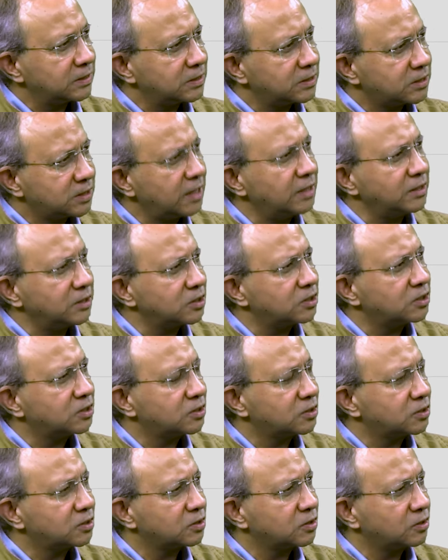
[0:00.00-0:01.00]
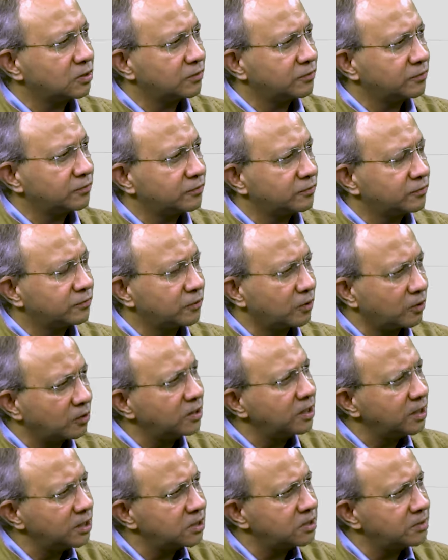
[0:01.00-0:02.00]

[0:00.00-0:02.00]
sense of all these